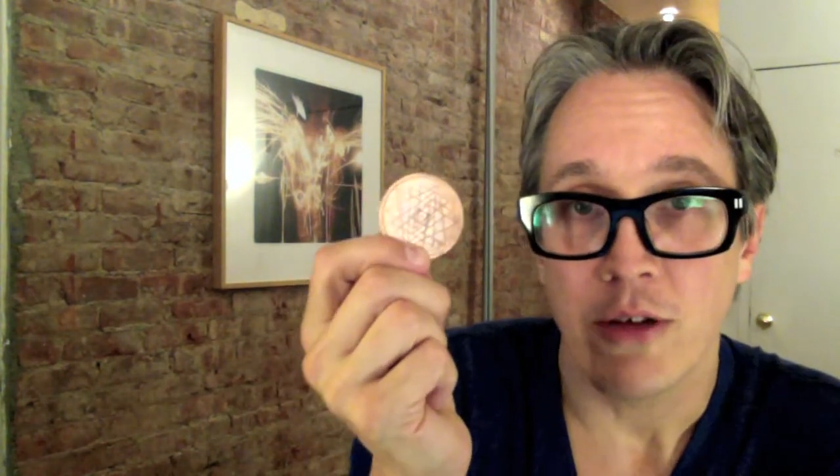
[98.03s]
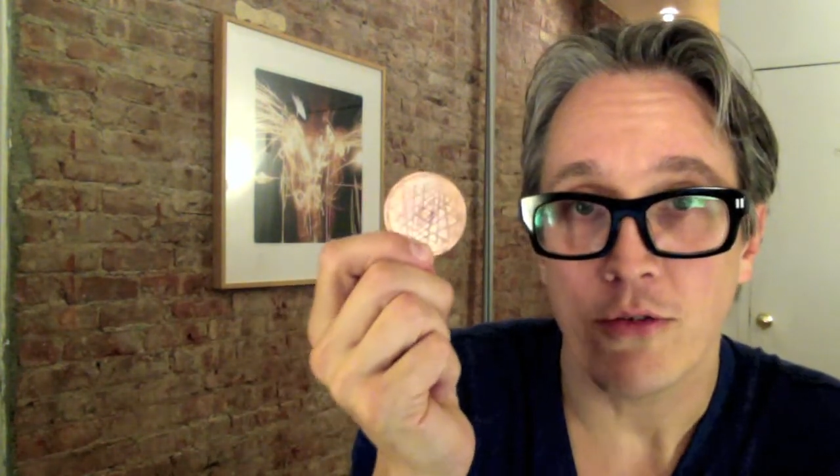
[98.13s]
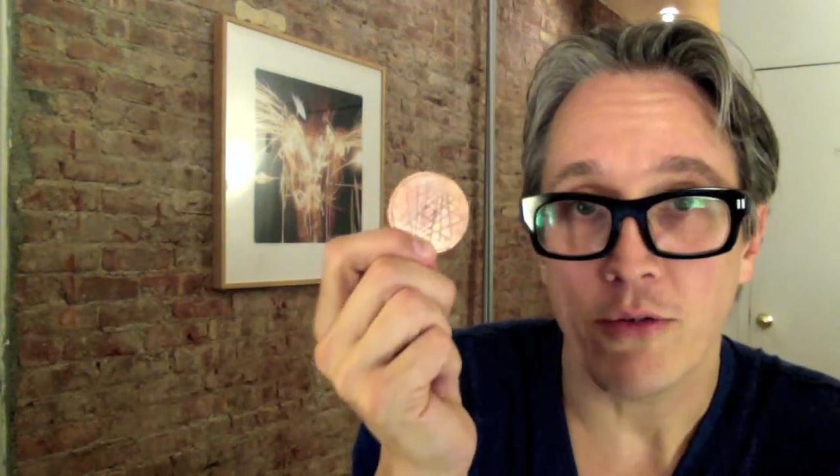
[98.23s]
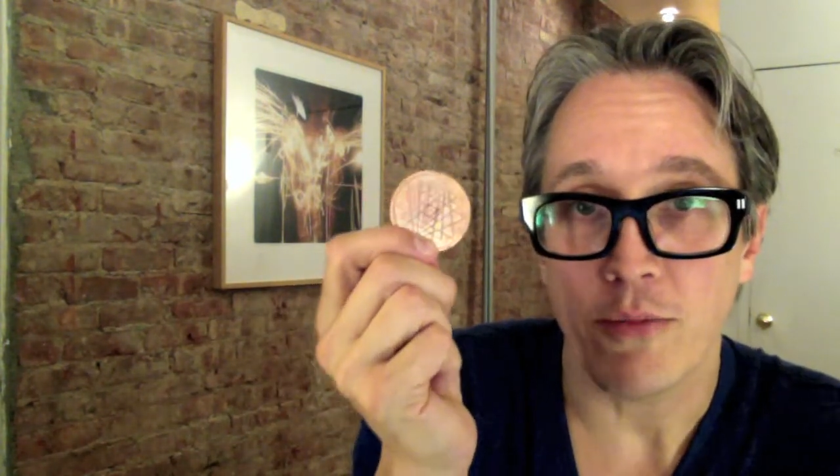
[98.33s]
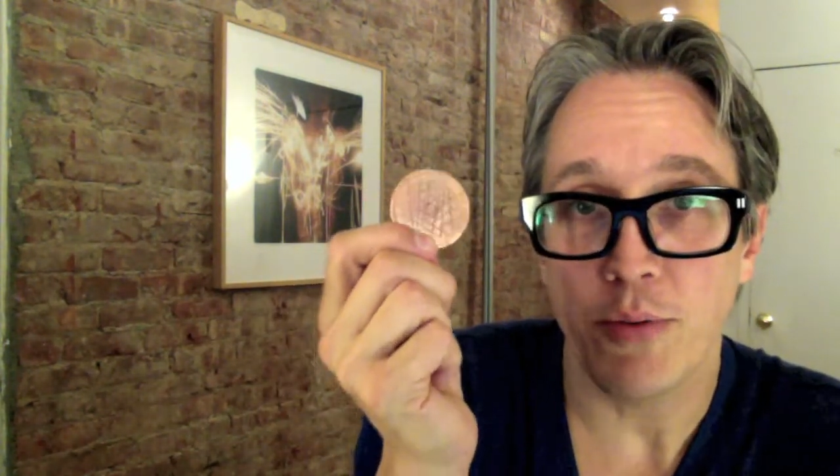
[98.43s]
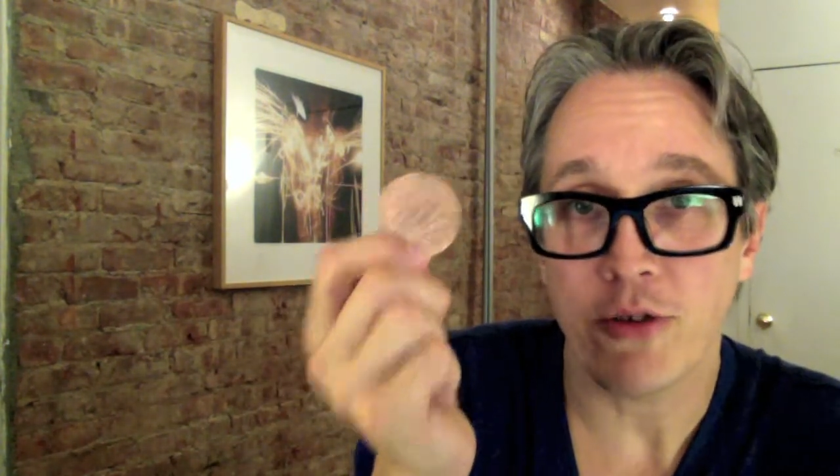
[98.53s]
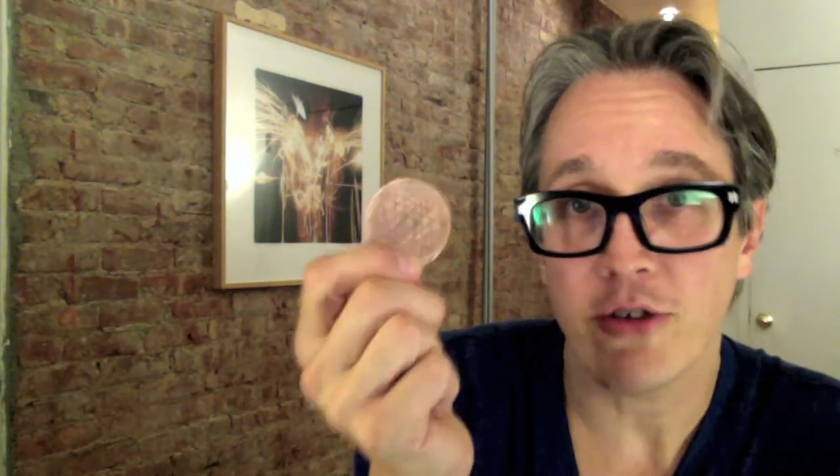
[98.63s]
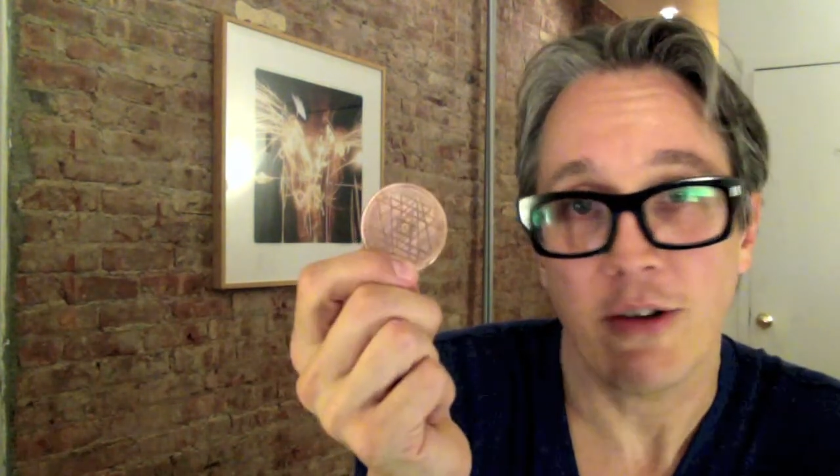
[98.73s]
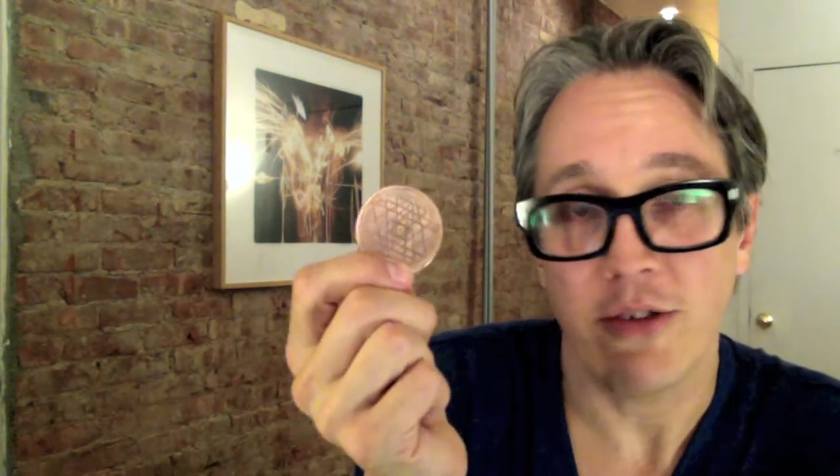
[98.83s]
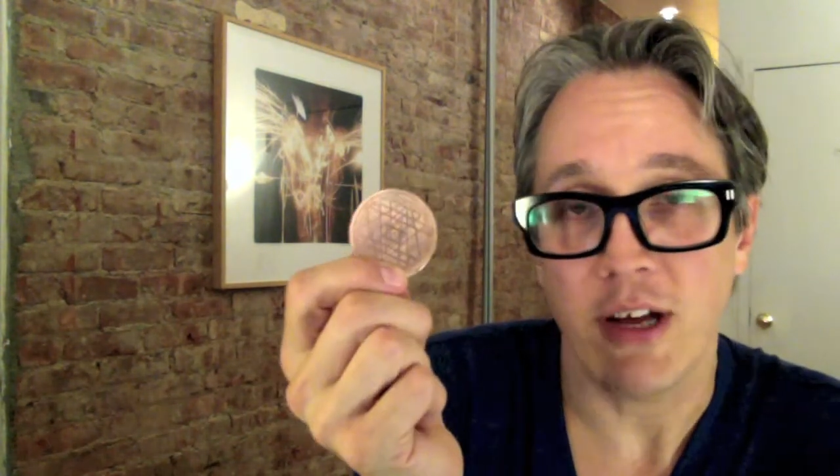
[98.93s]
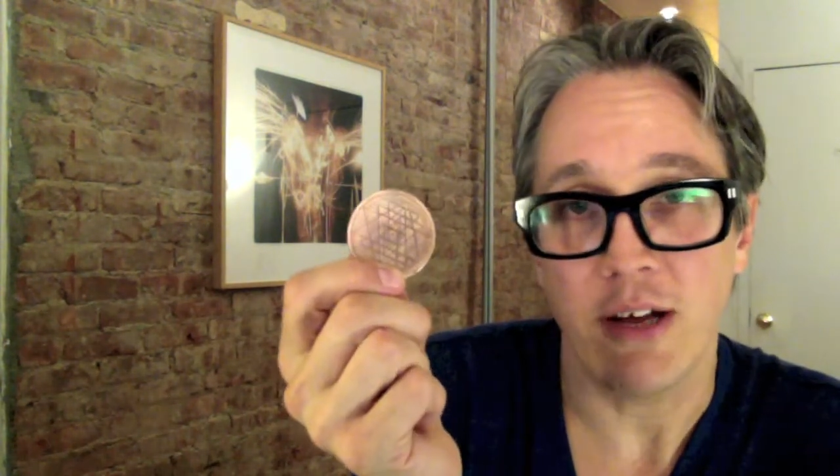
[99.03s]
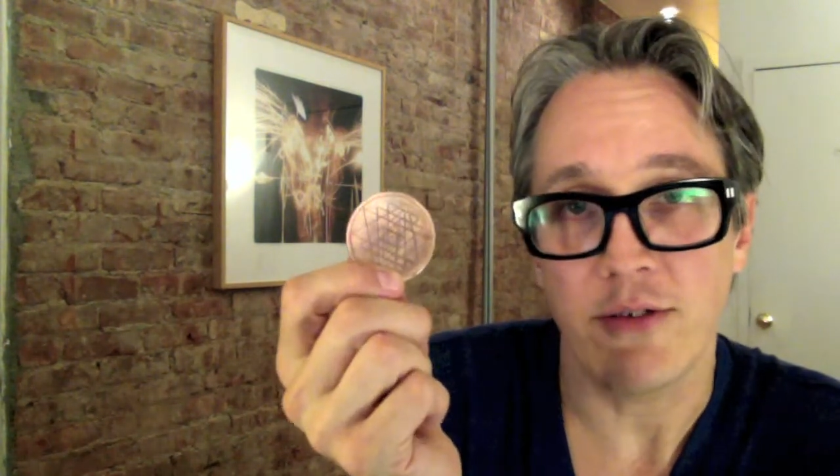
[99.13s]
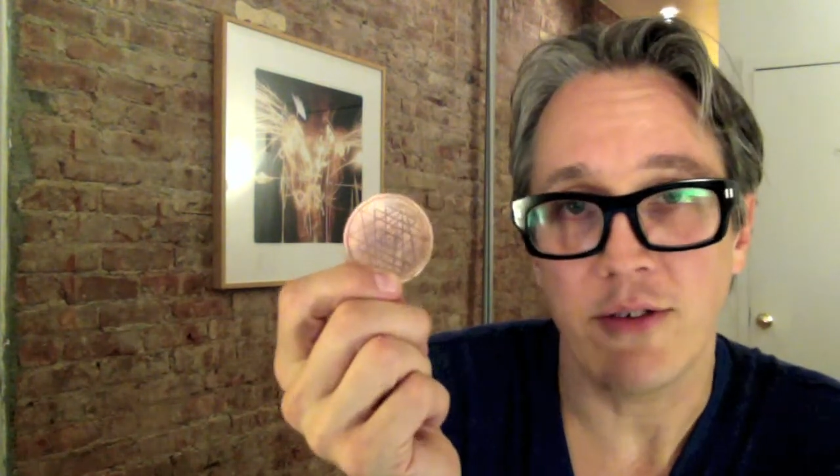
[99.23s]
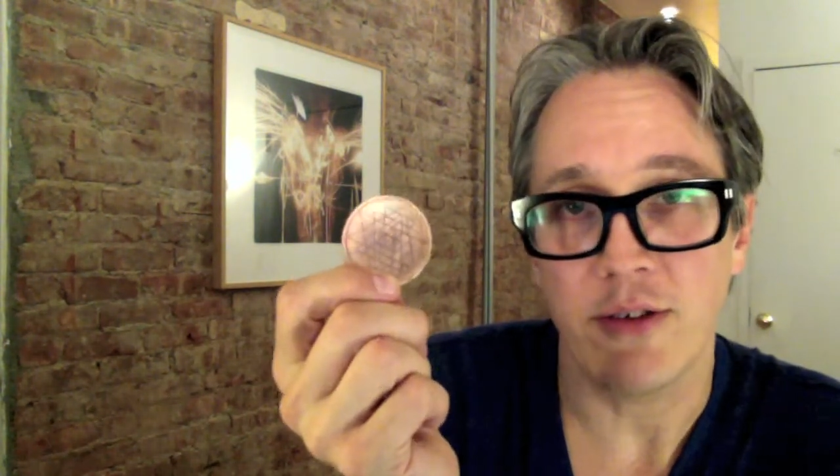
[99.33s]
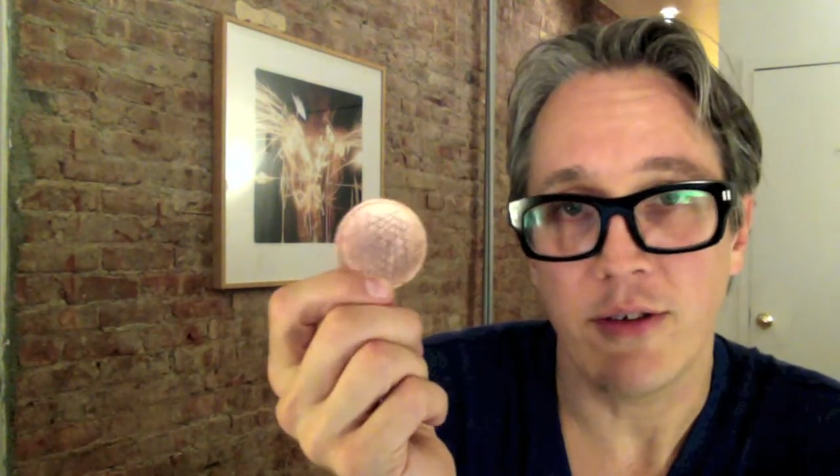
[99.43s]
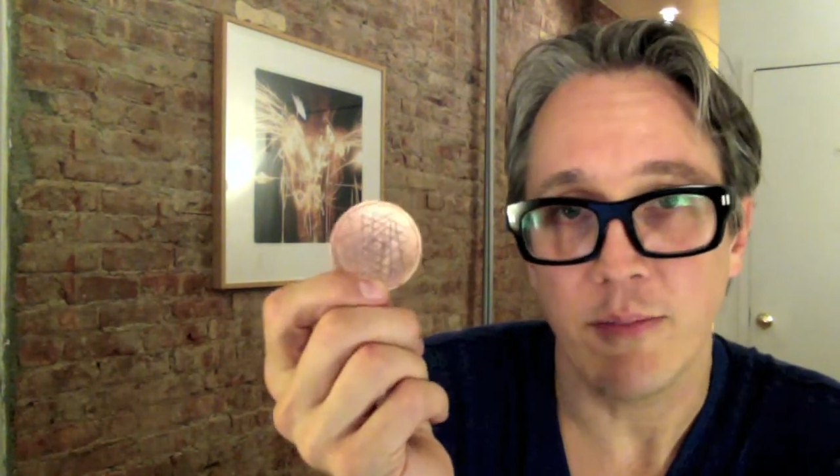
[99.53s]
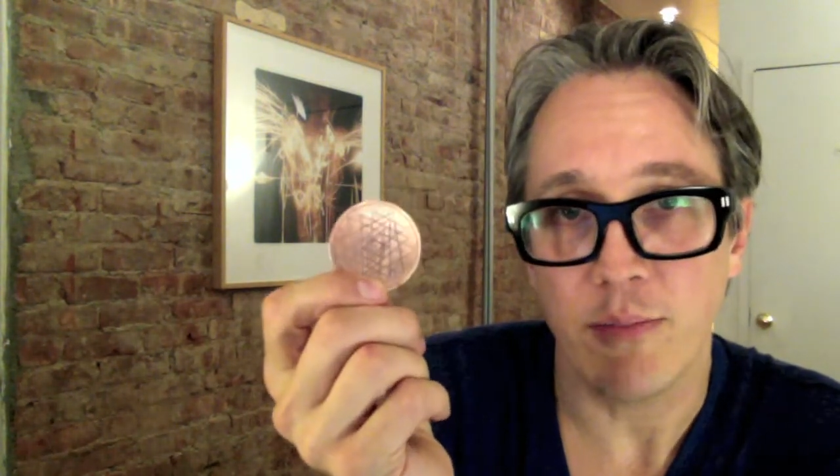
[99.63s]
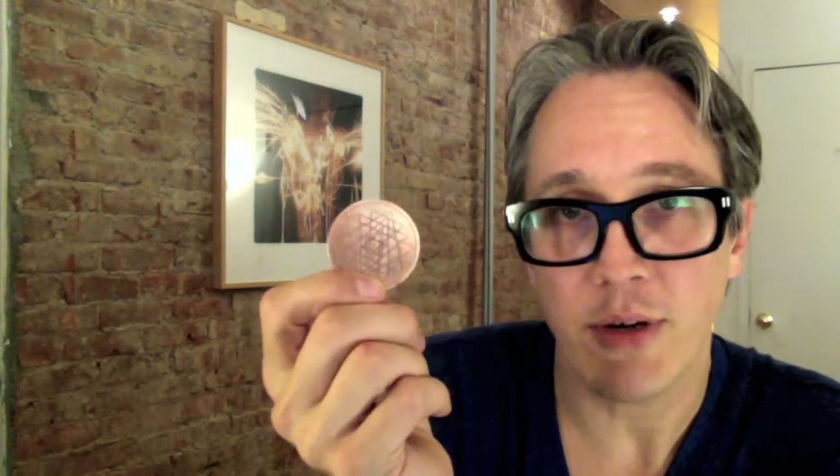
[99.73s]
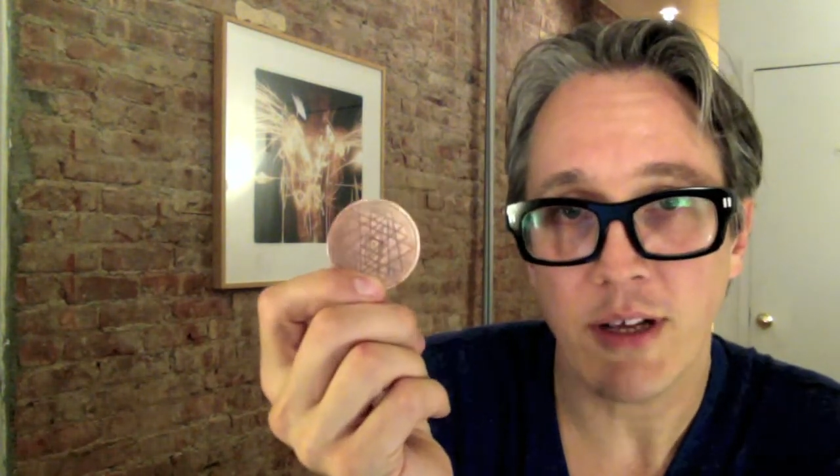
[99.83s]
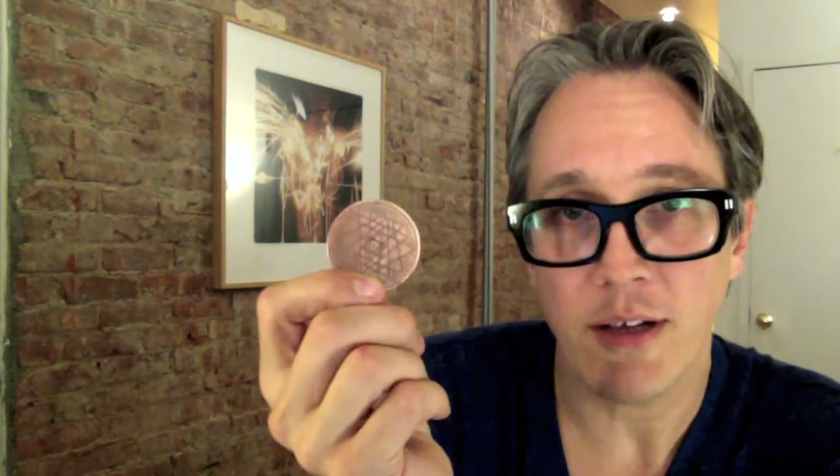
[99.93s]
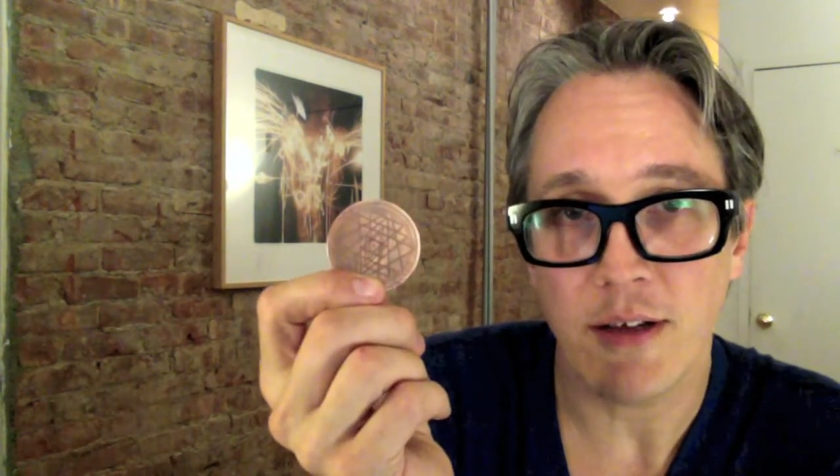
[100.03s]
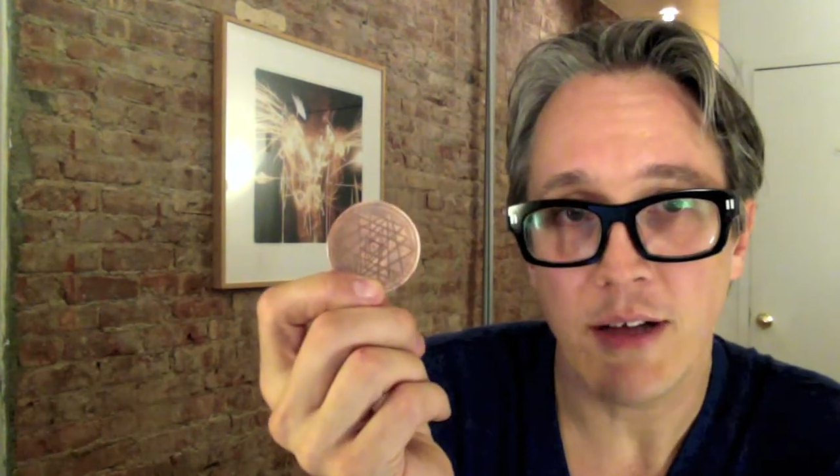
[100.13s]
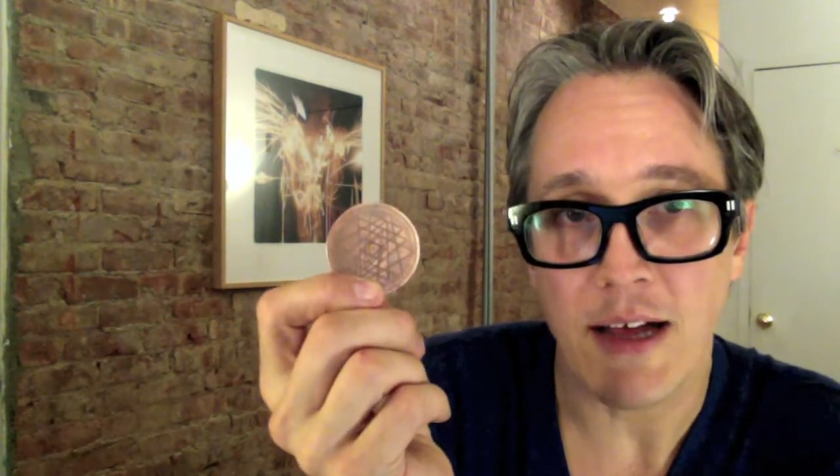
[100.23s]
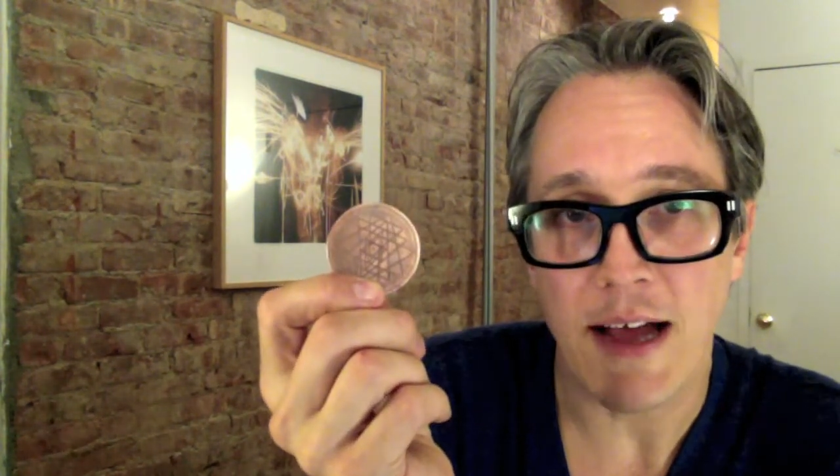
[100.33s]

sort of push ourselves and to bring